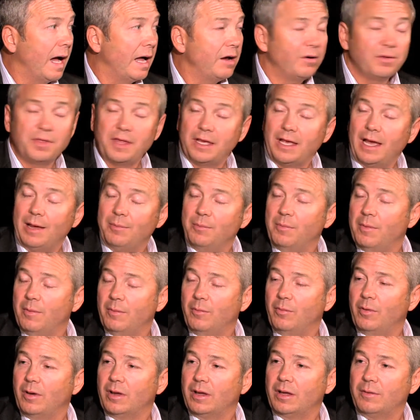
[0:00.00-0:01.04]
I don't think I
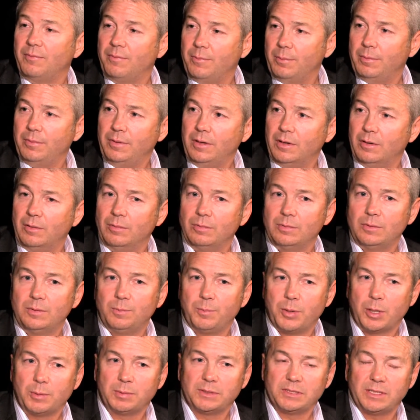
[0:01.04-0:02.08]

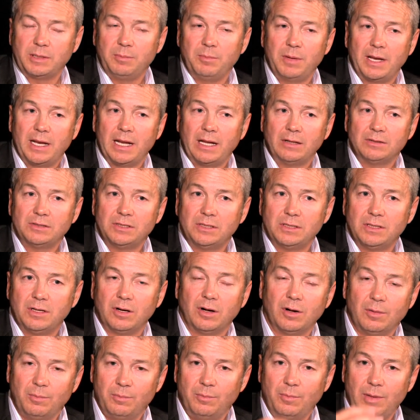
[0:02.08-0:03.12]
purposely
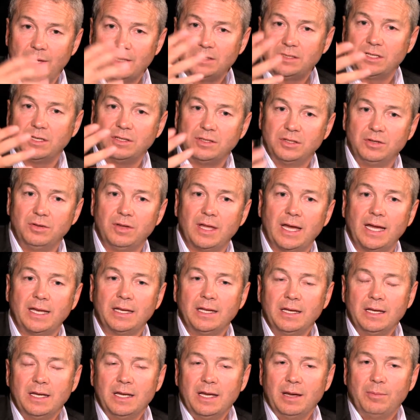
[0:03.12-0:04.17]
meant to do that.